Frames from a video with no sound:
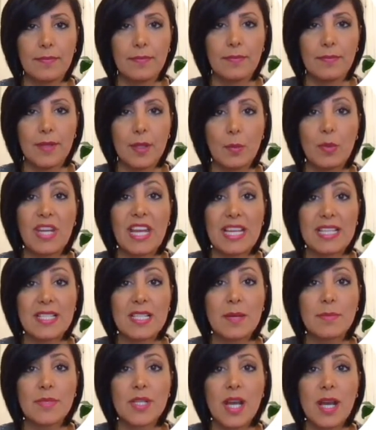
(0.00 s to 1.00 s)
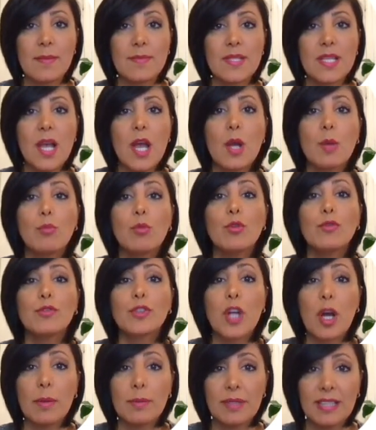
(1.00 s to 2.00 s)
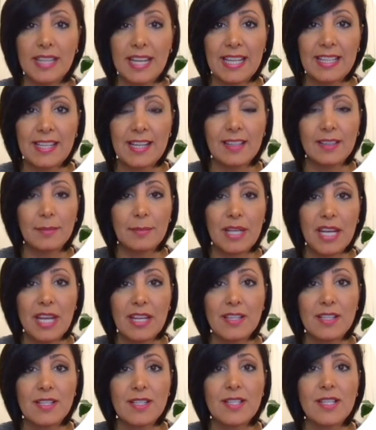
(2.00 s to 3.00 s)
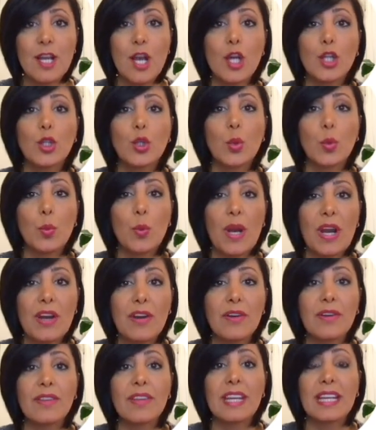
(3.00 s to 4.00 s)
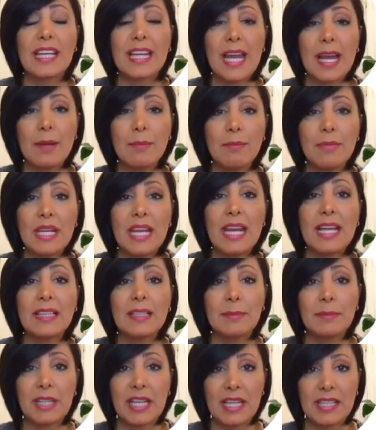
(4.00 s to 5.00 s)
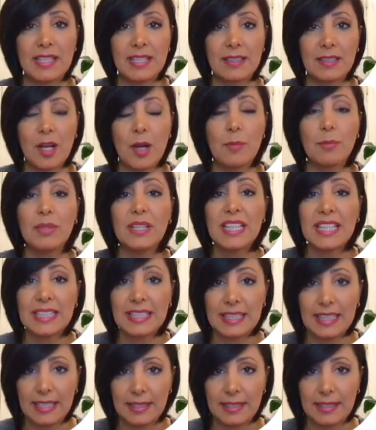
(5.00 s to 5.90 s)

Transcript: We can sometimes move duplicate eliminators to where they can be eliminated completely.